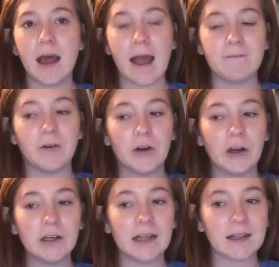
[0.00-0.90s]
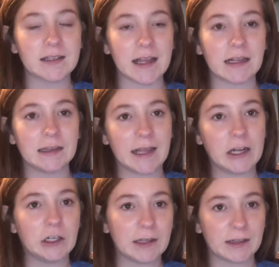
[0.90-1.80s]
I've heard that's like
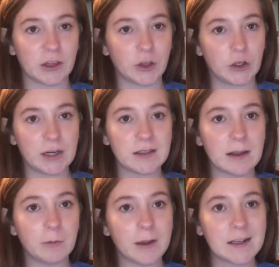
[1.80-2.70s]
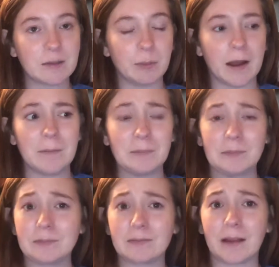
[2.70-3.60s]
later, like the 30-some weeks, but
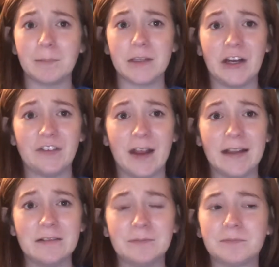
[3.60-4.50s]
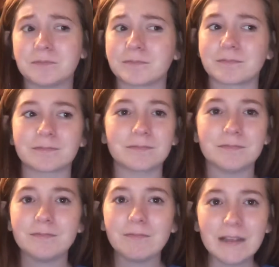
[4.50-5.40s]
I'm terrified.
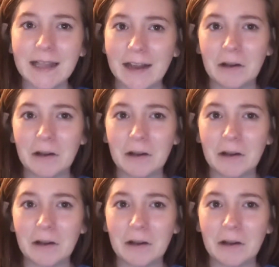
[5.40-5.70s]
I